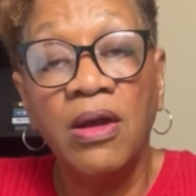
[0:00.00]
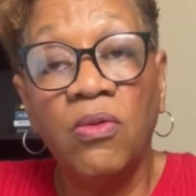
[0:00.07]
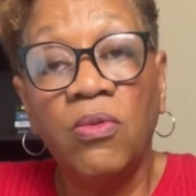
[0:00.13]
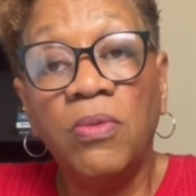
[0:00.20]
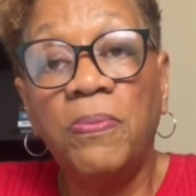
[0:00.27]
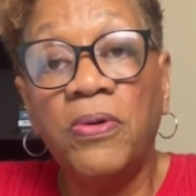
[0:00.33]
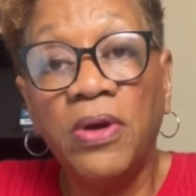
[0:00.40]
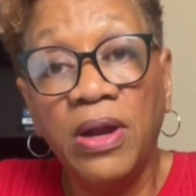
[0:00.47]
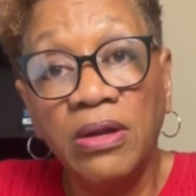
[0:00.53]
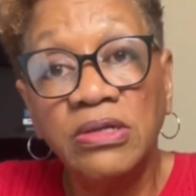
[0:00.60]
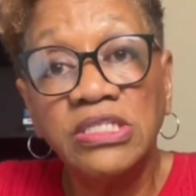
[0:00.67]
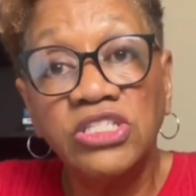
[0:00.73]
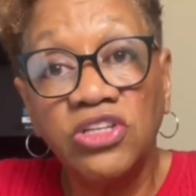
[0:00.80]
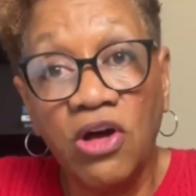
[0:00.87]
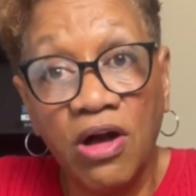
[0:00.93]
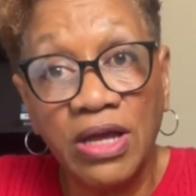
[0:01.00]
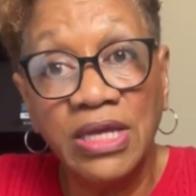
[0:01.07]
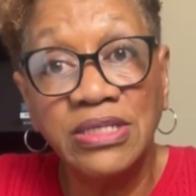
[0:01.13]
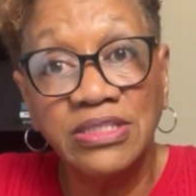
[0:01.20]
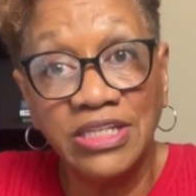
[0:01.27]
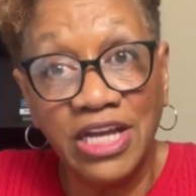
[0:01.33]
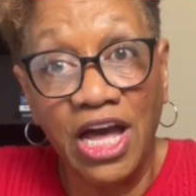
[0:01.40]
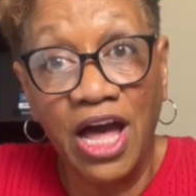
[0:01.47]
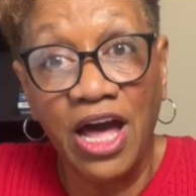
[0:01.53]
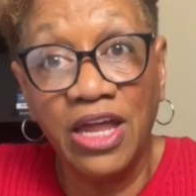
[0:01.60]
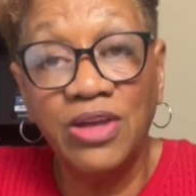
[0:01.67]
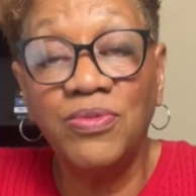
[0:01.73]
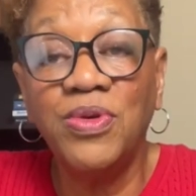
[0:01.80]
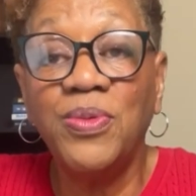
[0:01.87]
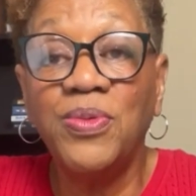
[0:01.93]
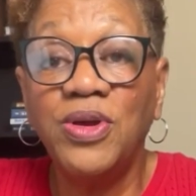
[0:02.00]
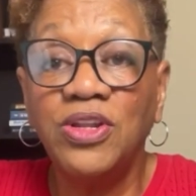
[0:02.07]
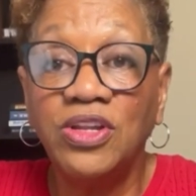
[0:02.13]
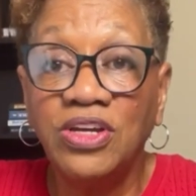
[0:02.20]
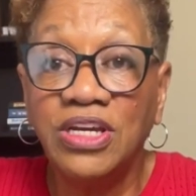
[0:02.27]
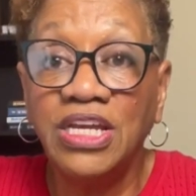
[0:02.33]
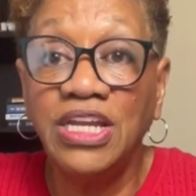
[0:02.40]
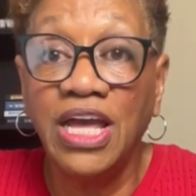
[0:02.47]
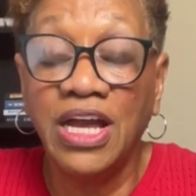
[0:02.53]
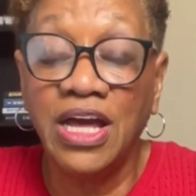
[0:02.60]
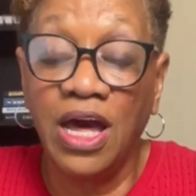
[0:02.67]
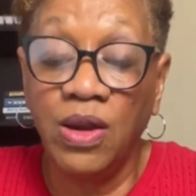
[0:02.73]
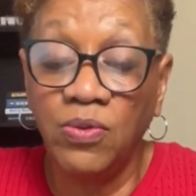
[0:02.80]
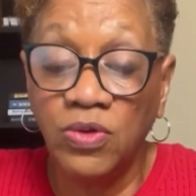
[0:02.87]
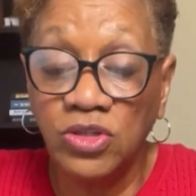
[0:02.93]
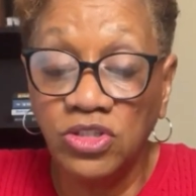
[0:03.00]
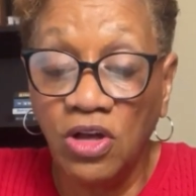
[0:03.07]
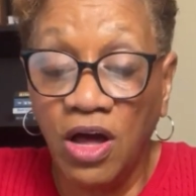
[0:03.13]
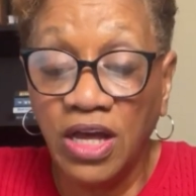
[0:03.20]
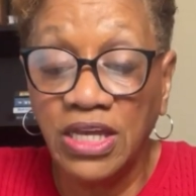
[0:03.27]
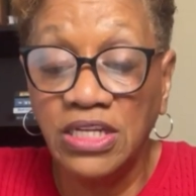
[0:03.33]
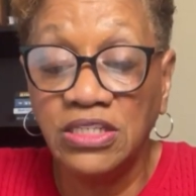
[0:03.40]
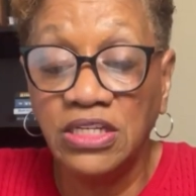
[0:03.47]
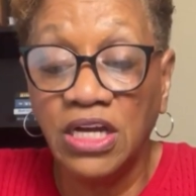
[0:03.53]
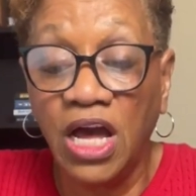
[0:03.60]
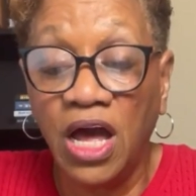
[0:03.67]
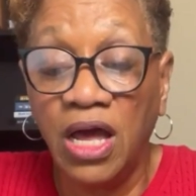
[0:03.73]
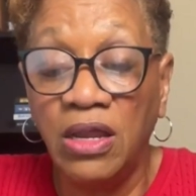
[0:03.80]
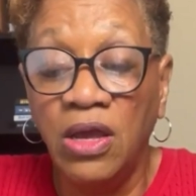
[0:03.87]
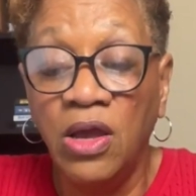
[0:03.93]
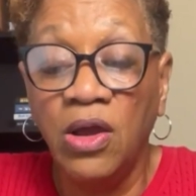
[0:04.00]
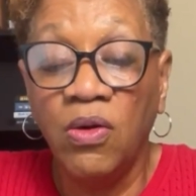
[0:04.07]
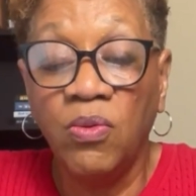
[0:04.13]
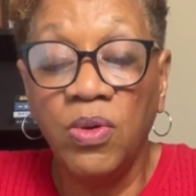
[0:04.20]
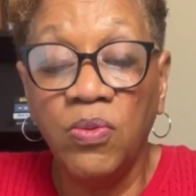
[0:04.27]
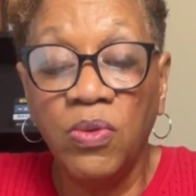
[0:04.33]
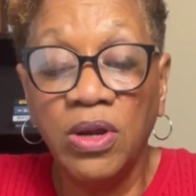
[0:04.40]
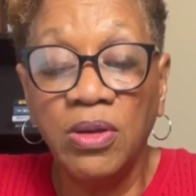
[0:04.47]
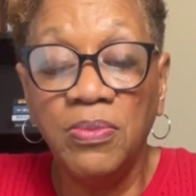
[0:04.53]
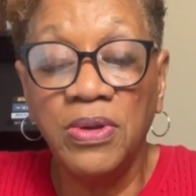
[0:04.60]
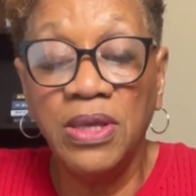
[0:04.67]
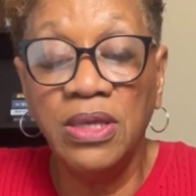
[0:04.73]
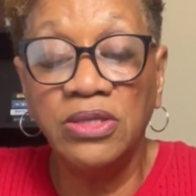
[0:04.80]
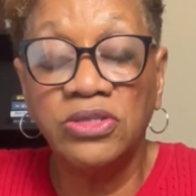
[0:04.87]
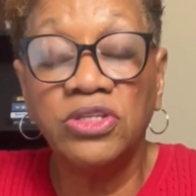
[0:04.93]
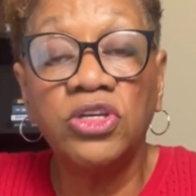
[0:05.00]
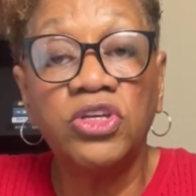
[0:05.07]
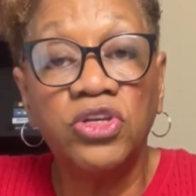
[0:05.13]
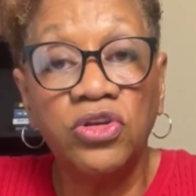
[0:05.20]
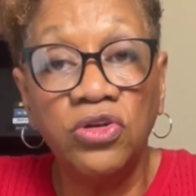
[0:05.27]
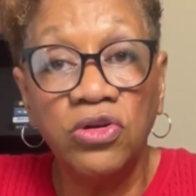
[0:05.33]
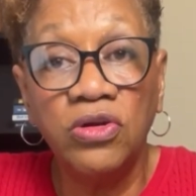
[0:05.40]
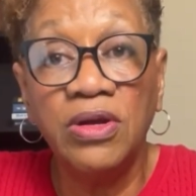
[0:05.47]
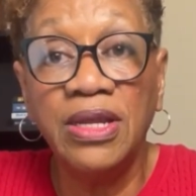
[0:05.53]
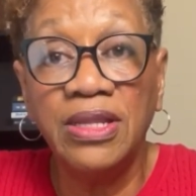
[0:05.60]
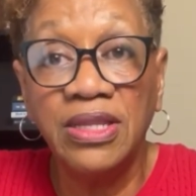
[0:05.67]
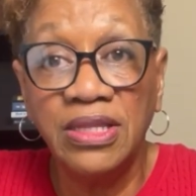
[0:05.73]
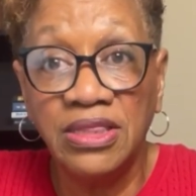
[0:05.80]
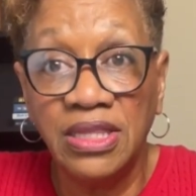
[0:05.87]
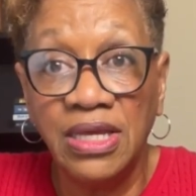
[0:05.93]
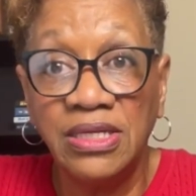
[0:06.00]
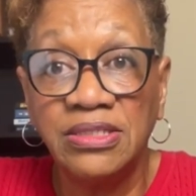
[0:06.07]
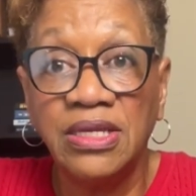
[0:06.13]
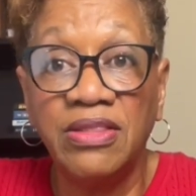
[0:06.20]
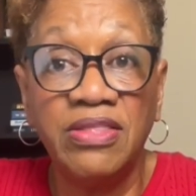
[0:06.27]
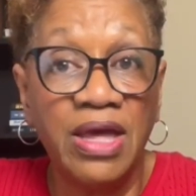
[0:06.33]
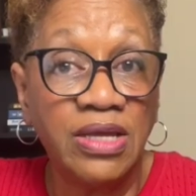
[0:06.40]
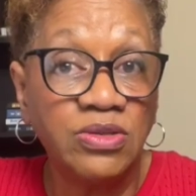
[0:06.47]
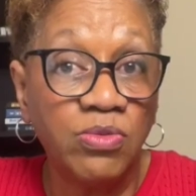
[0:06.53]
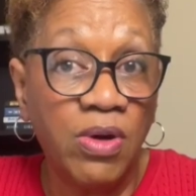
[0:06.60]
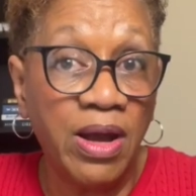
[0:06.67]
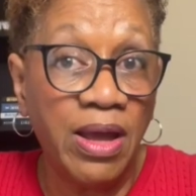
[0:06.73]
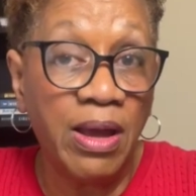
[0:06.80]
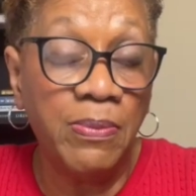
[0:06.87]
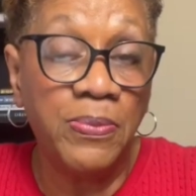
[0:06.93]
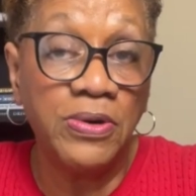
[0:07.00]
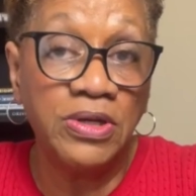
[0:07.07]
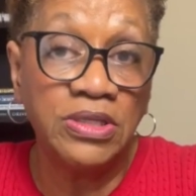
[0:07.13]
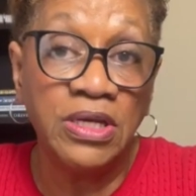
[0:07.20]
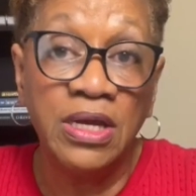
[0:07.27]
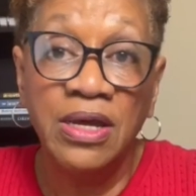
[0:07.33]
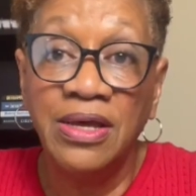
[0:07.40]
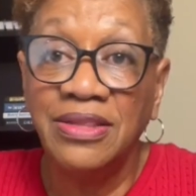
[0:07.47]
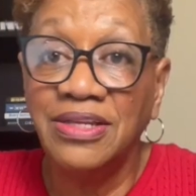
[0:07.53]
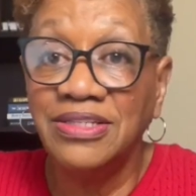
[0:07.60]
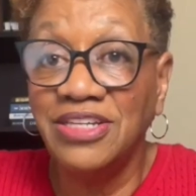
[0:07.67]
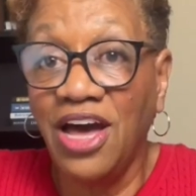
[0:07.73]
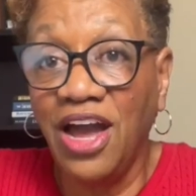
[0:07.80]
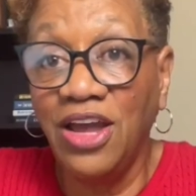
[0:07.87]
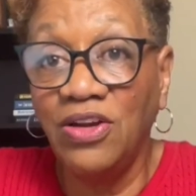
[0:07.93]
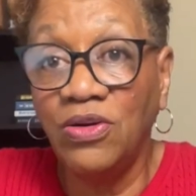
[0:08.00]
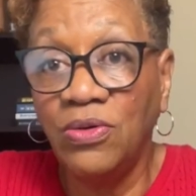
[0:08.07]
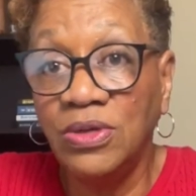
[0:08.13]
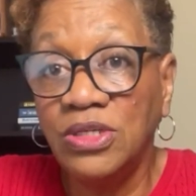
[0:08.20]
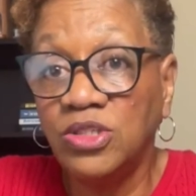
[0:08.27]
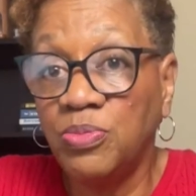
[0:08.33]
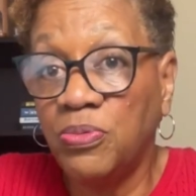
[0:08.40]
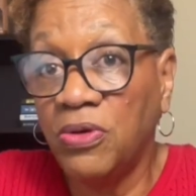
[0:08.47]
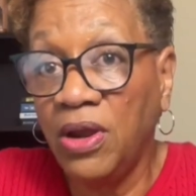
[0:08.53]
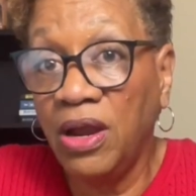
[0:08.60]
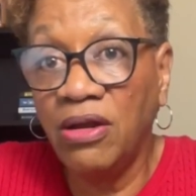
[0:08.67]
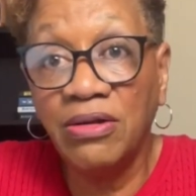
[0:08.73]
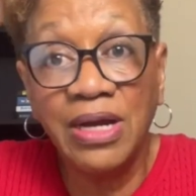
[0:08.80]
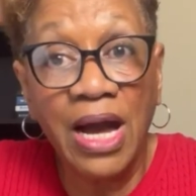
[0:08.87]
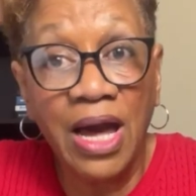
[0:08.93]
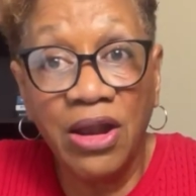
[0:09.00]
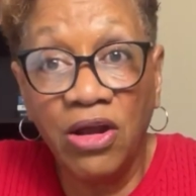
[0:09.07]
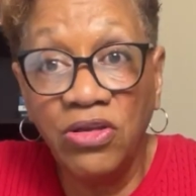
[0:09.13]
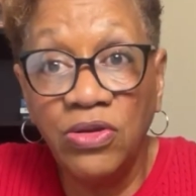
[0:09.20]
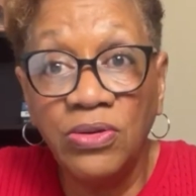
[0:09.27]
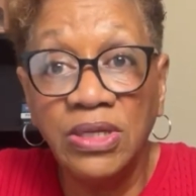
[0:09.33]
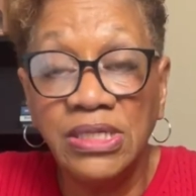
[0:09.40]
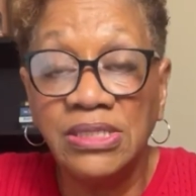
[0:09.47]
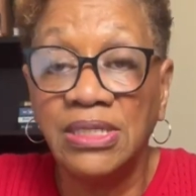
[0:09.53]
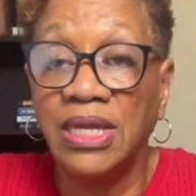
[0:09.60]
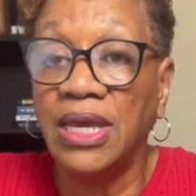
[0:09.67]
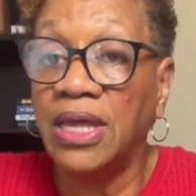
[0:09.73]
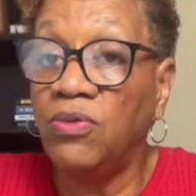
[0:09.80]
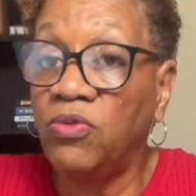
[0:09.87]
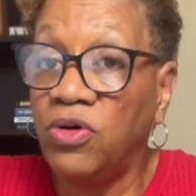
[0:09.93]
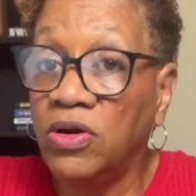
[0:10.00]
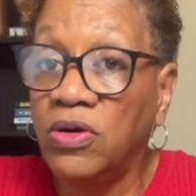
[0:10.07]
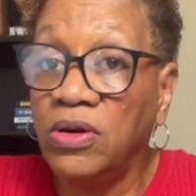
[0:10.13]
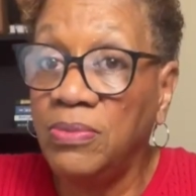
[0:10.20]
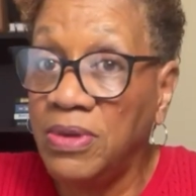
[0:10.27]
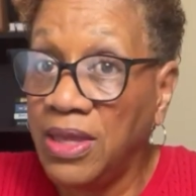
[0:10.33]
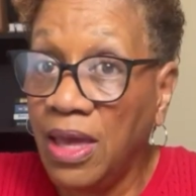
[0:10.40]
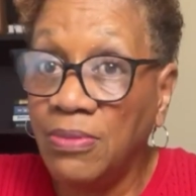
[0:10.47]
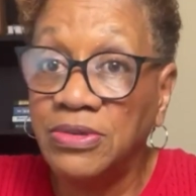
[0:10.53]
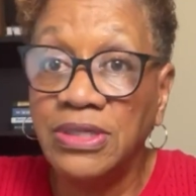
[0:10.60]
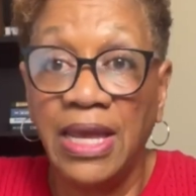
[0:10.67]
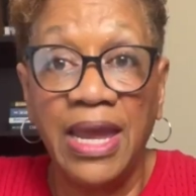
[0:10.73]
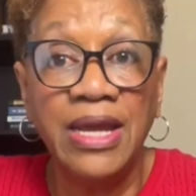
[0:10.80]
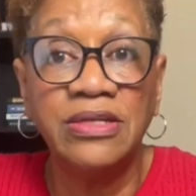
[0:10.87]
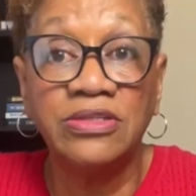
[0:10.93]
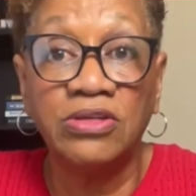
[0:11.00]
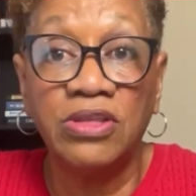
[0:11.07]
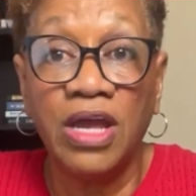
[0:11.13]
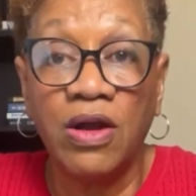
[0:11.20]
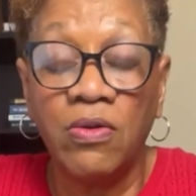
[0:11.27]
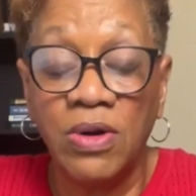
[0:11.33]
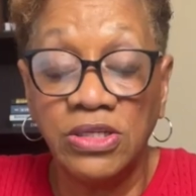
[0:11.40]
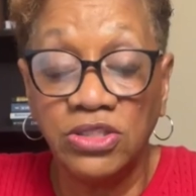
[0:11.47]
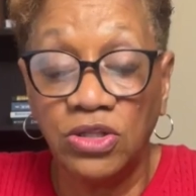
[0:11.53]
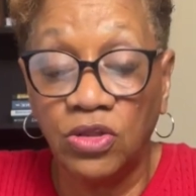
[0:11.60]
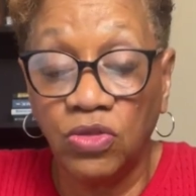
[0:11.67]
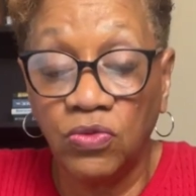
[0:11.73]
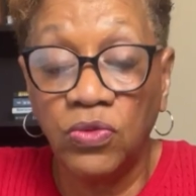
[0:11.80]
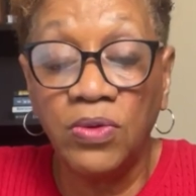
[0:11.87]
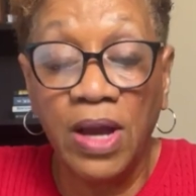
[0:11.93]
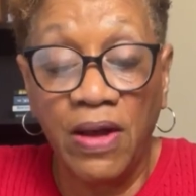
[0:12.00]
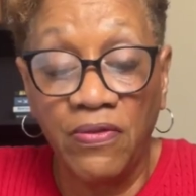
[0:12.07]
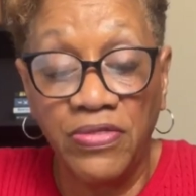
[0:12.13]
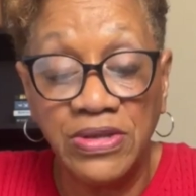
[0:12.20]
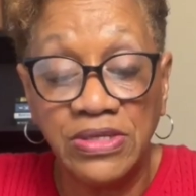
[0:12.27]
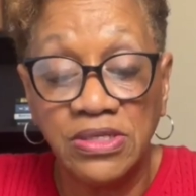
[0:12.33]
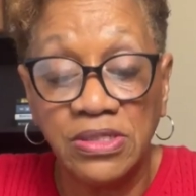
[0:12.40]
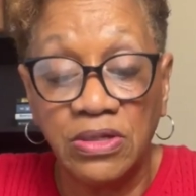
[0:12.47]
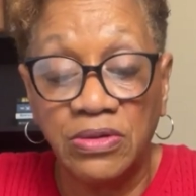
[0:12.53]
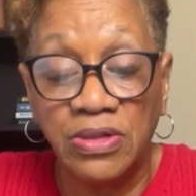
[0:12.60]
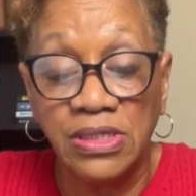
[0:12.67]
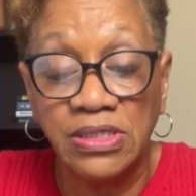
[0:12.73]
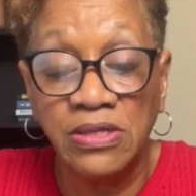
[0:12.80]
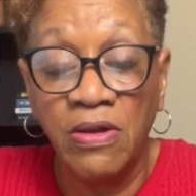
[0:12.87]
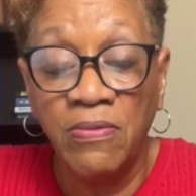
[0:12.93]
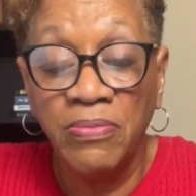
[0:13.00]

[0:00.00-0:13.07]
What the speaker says: Well, prayer is talking to God. And when we're looking at God and we're talking to God, we want to be secure in the things. And that's why I put the title is Prayer. God, are you listening? And we're going to be able to answer that question throughout this series.